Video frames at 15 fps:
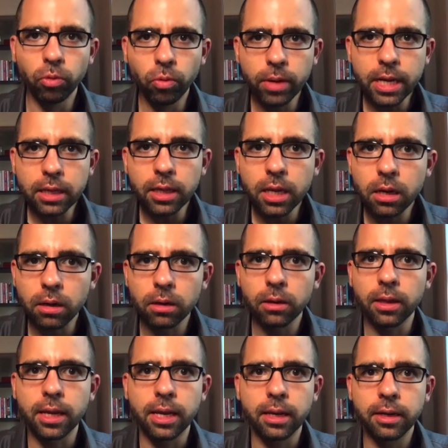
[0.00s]
really
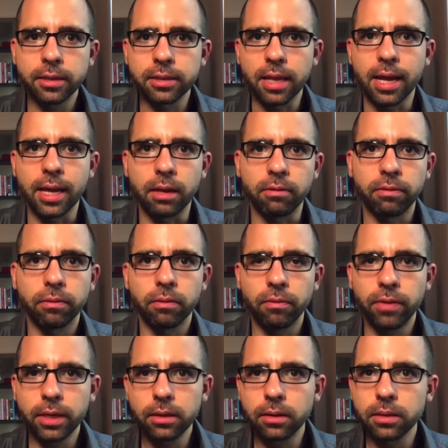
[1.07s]
early in his life,
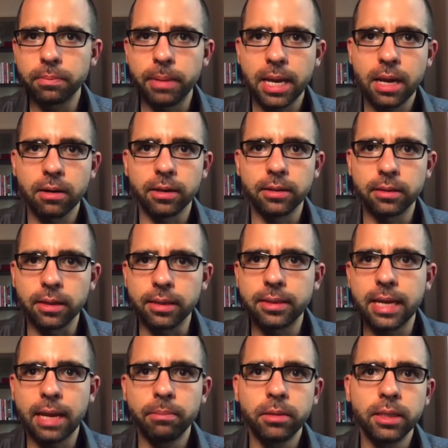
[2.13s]
Victor's parents
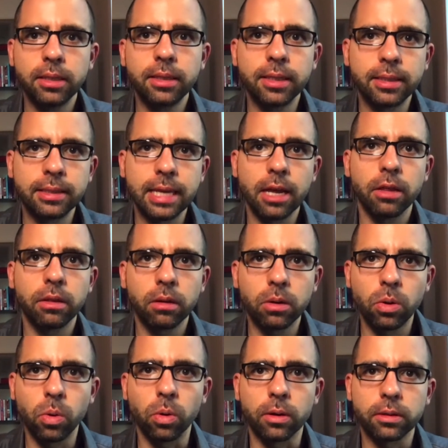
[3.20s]
attempted to set the
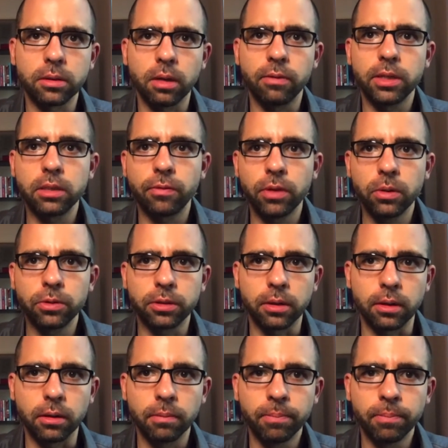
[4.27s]
course of his future,